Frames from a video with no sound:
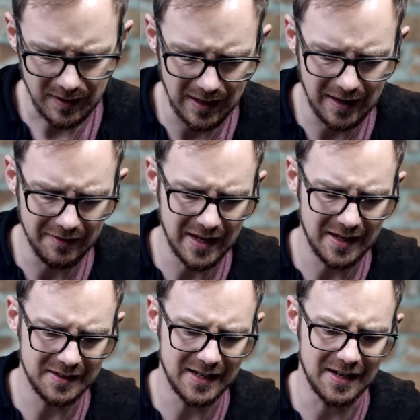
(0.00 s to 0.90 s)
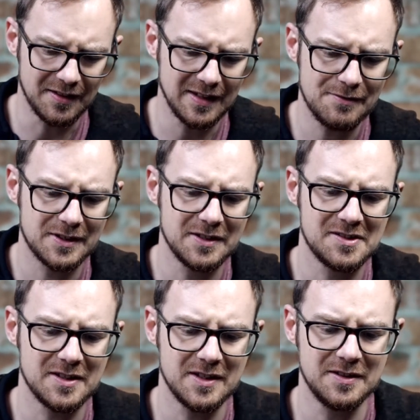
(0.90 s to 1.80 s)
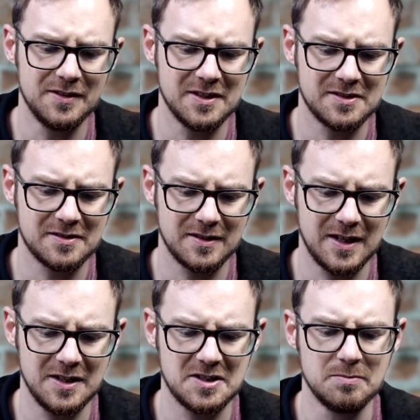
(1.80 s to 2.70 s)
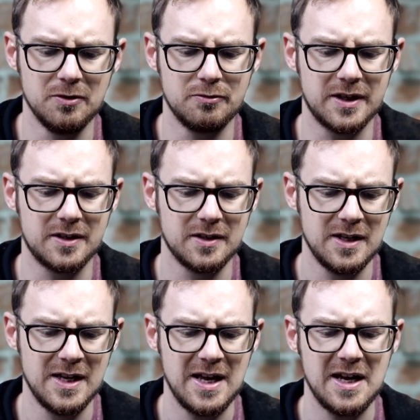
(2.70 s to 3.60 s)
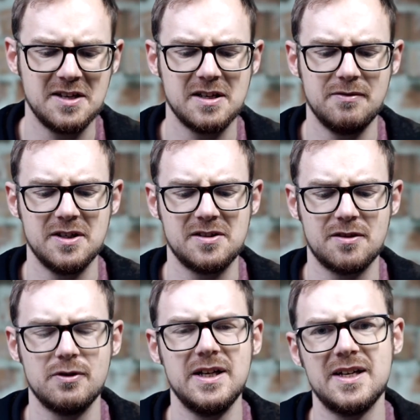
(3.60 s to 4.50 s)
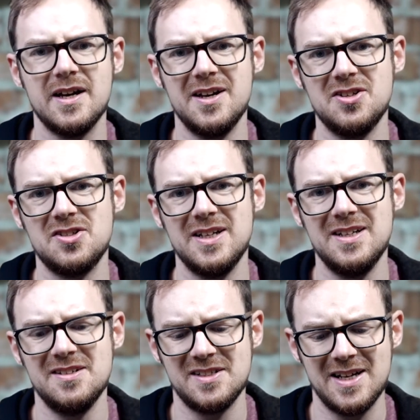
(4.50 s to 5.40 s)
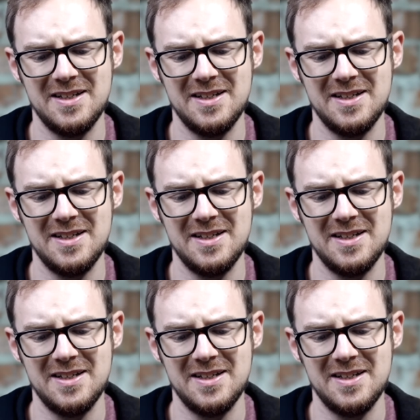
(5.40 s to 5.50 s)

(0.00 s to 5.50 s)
And then, yeah, the left hand side of this Smallrig A7S3 cage is a